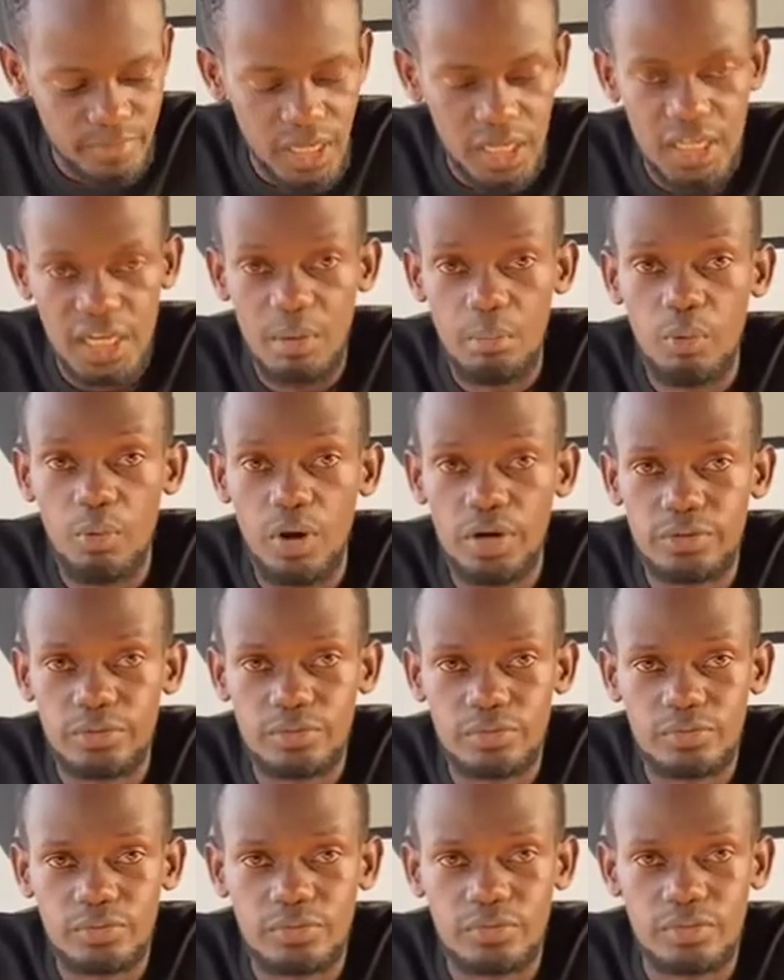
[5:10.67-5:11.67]
Number one,
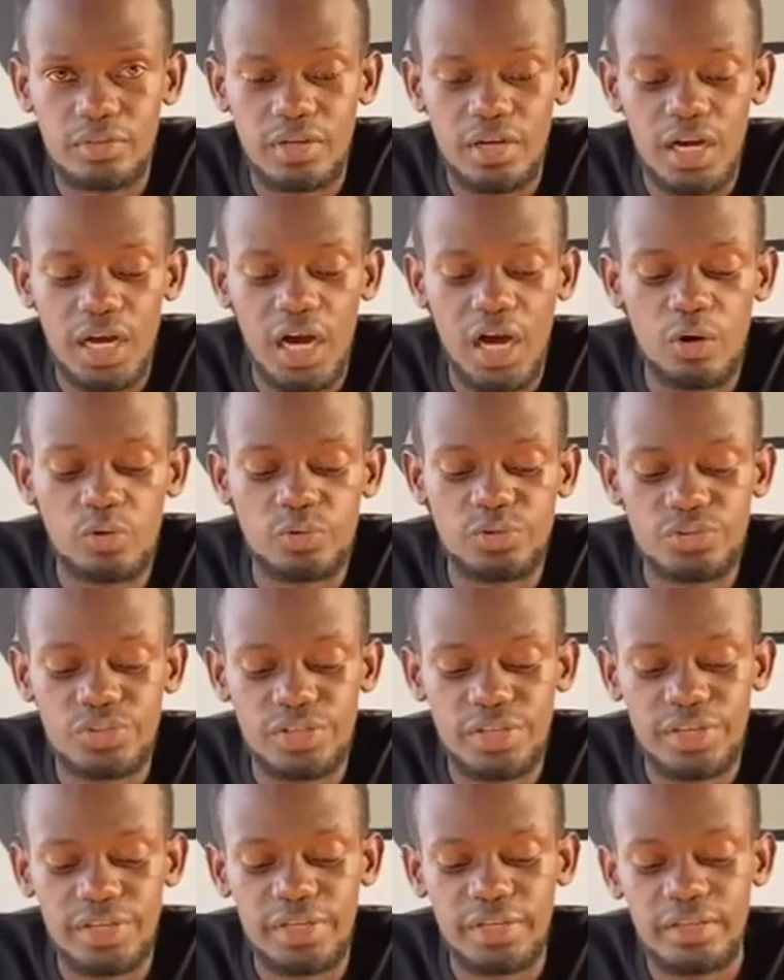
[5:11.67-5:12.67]
I'll
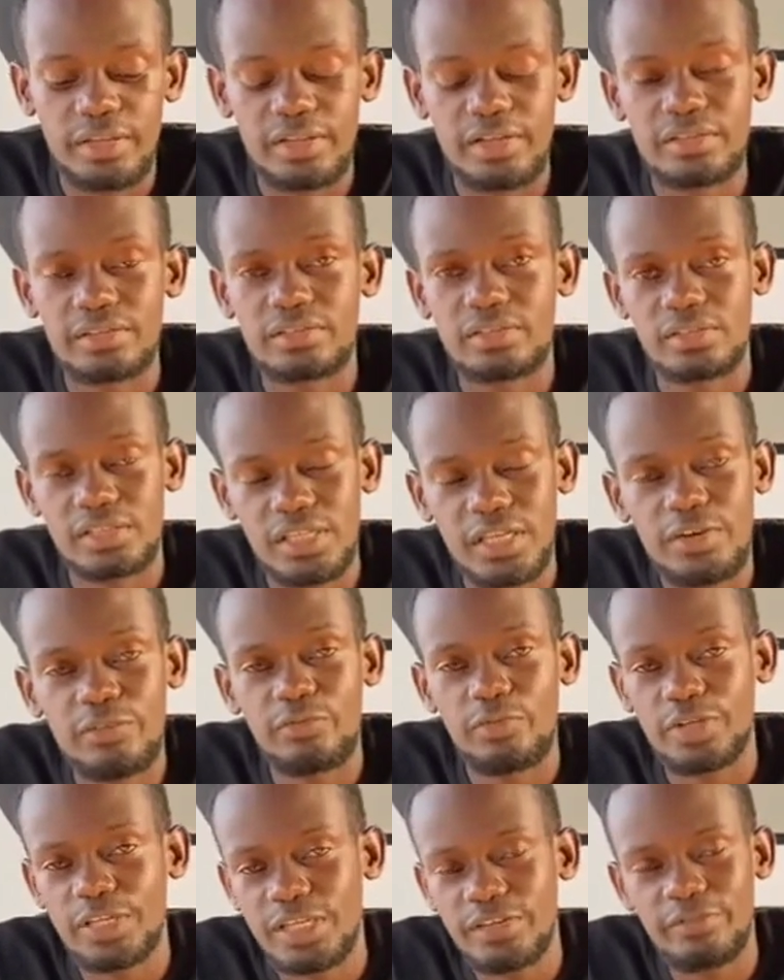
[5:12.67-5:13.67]
say that seek
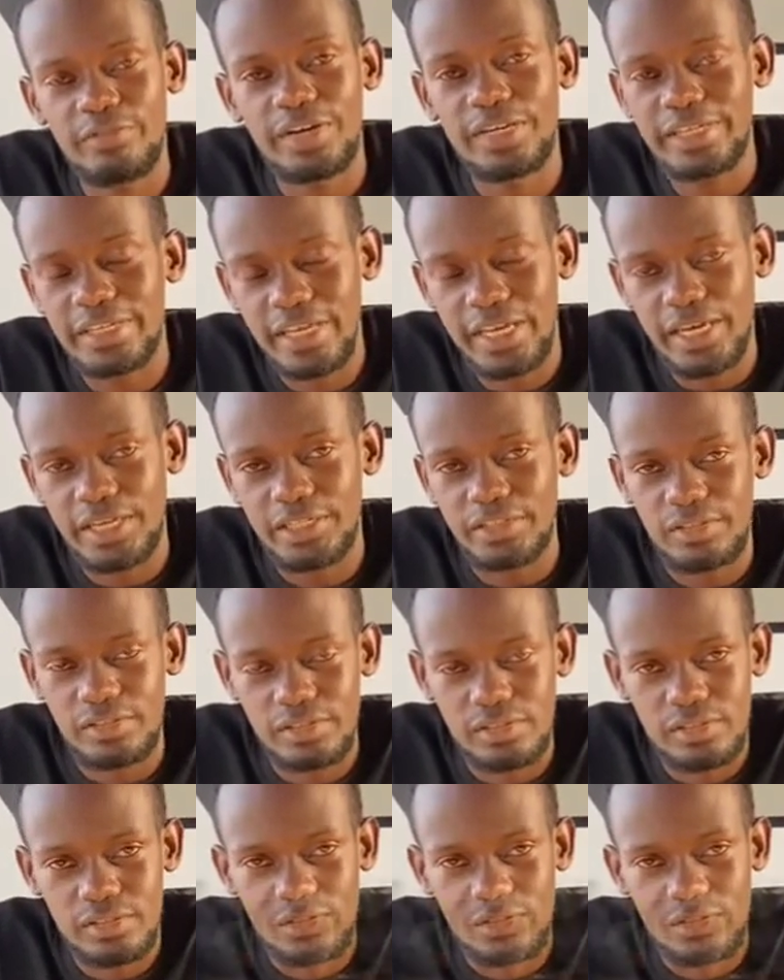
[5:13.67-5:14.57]
for divine guidance.